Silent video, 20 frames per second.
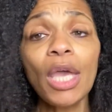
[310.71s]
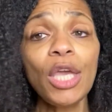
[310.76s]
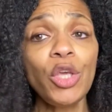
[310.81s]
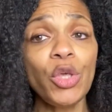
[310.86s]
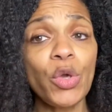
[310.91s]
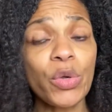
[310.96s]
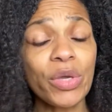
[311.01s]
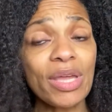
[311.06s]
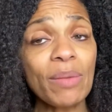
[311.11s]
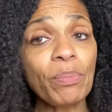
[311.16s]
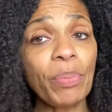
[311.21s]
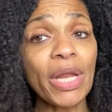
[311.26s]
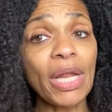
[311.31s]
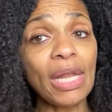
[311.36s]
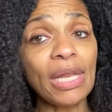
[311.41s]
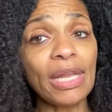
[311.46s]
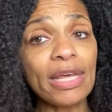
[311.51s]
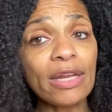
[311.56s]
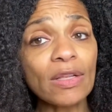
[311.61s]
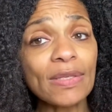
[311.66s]
You can put
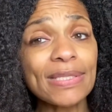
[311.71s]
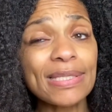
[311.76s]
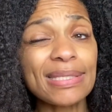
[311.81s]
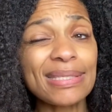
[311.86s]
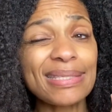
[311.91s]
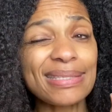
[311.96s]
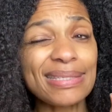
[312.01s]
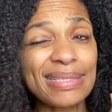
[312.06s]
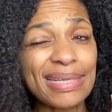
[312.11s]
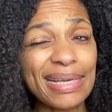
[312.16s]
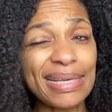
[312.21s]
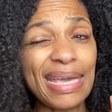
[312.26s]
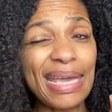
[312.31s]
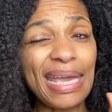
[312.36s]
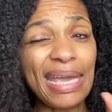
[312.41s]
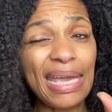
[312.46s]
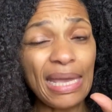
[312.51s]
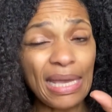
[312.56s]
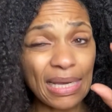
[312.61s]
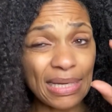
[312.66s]
a little
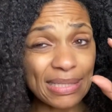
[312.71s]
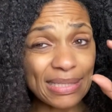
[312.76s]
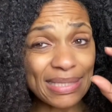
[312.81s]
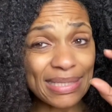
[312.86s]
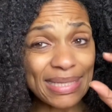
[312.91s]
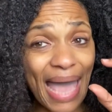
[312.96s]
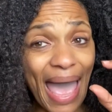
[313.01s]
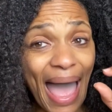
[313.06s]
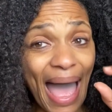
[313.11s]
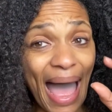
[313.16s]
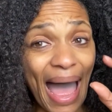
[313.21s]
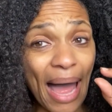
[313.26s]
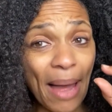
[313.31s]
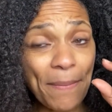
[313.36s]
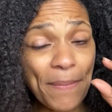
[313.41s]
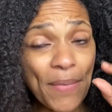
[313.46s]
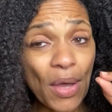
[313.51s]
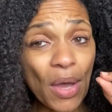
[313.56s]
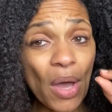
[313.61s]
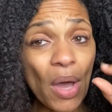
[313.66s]
sticky
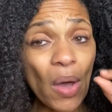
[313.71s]
tab